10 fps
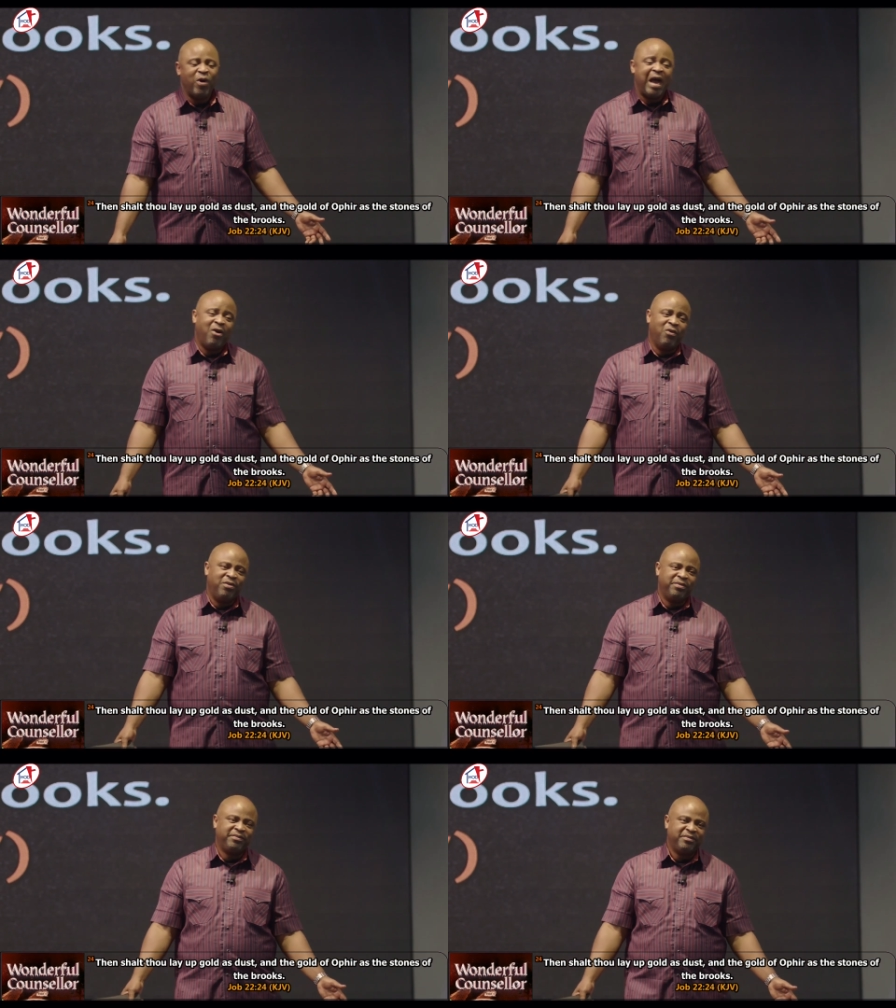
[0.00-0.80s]

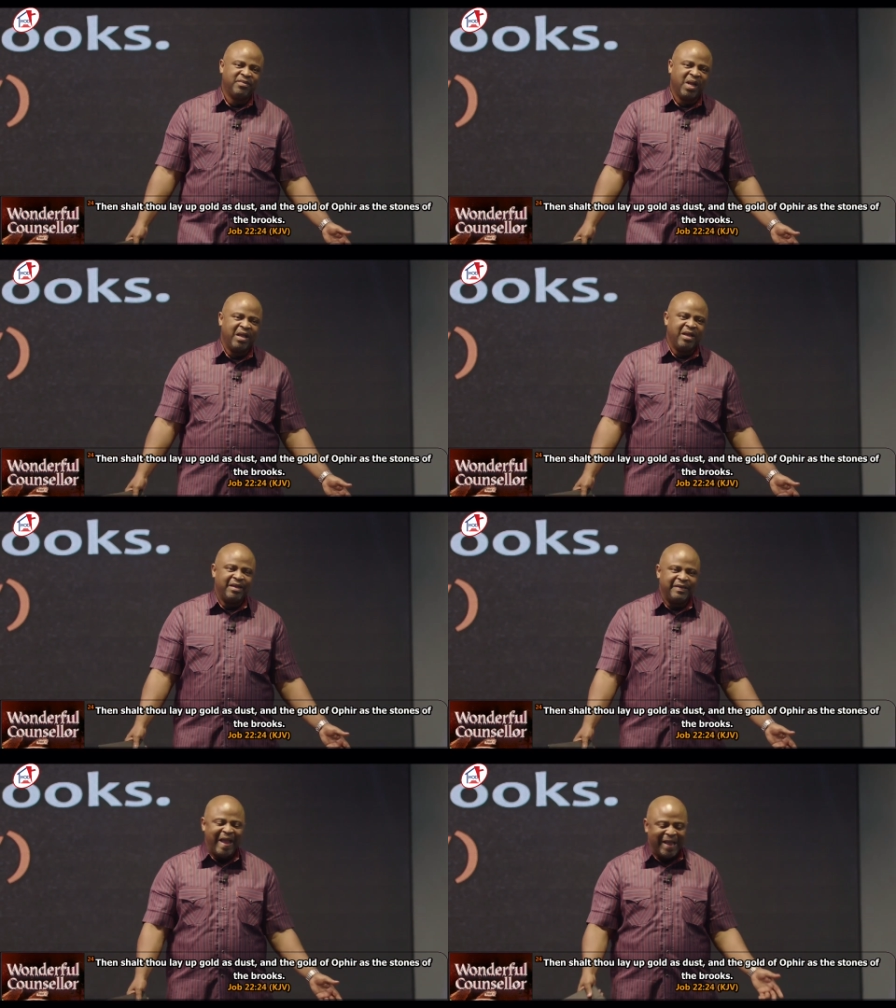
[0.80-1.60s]
Wow.
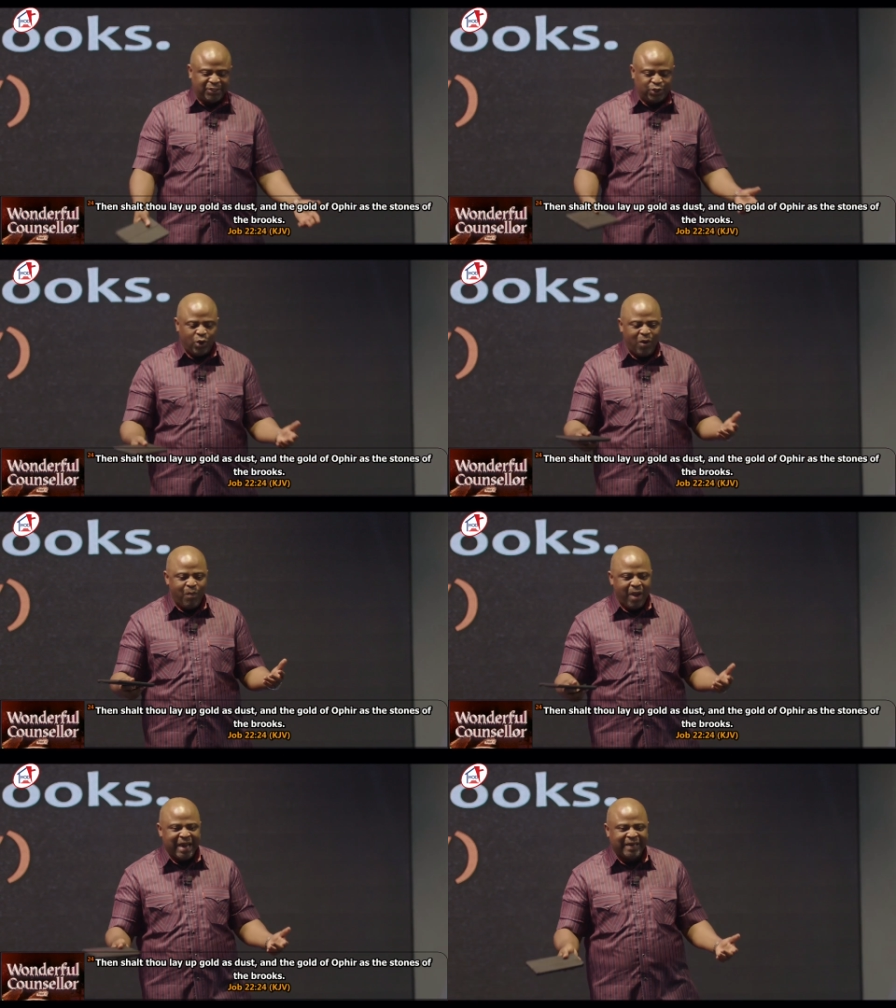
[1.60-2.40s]
They are
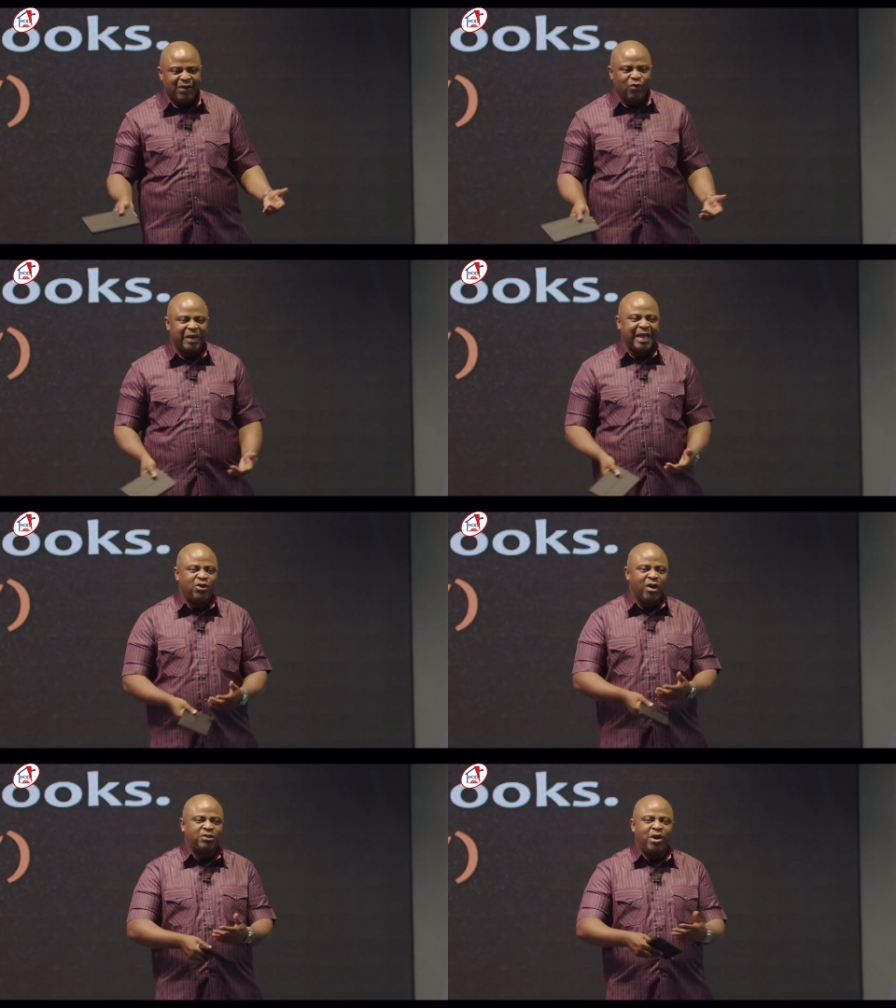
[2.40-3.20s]
so much that they look
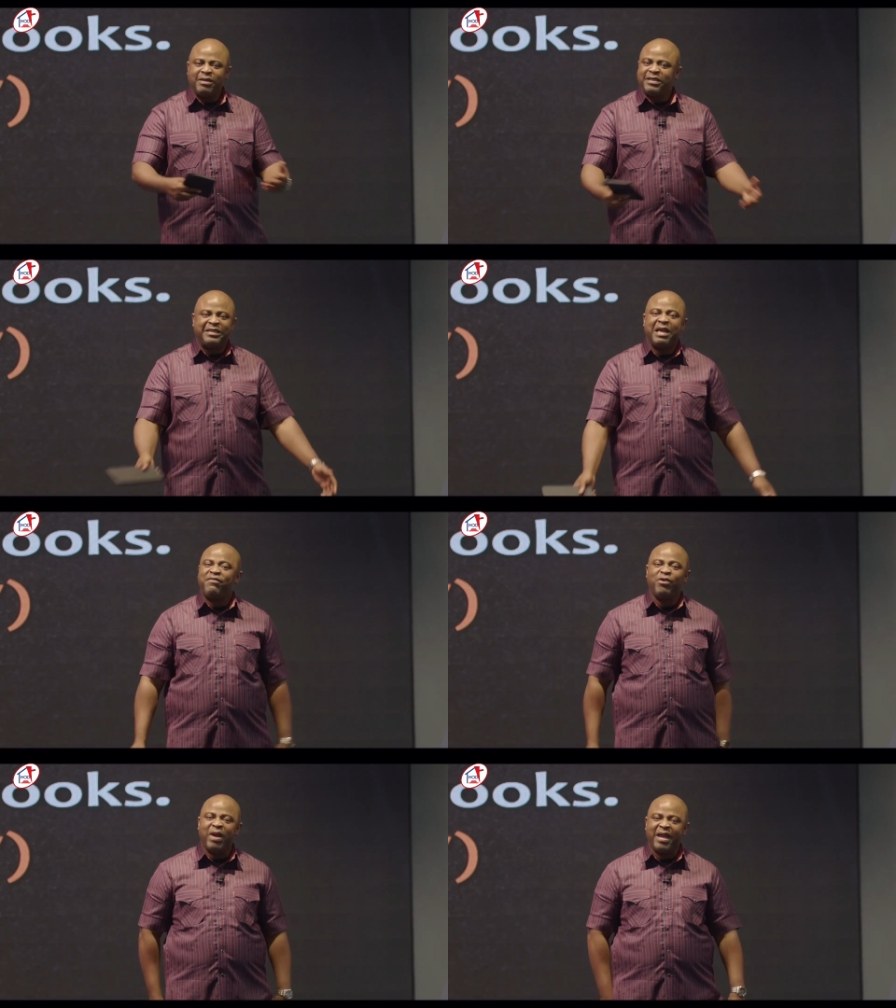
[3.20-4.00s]
like dust. Dust is
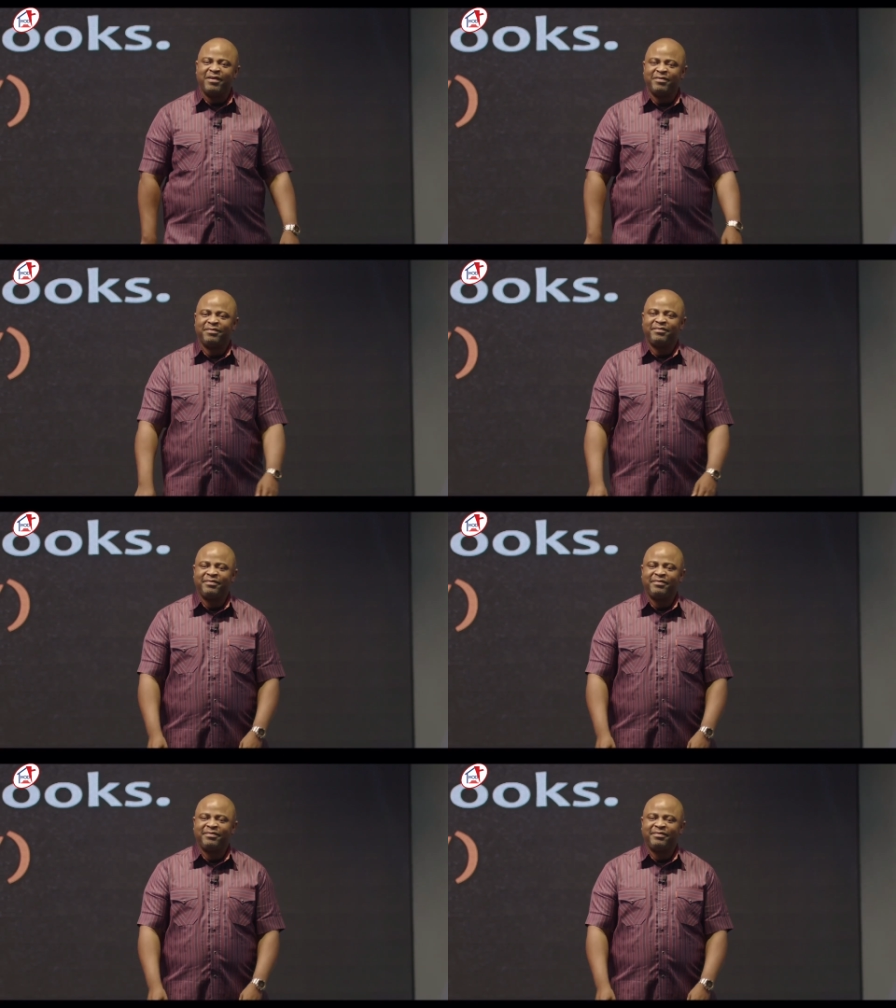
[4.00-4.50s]
everywhere.